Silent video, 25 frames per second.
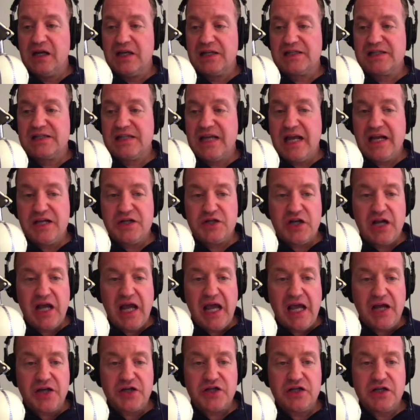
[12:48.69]
stage, and
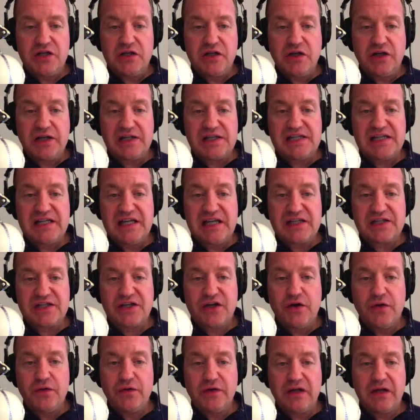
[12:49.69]
action. You can see it's
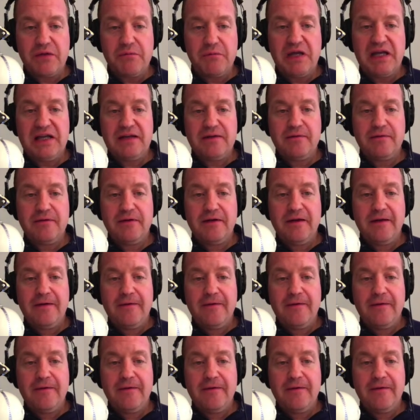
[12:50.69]
code commit,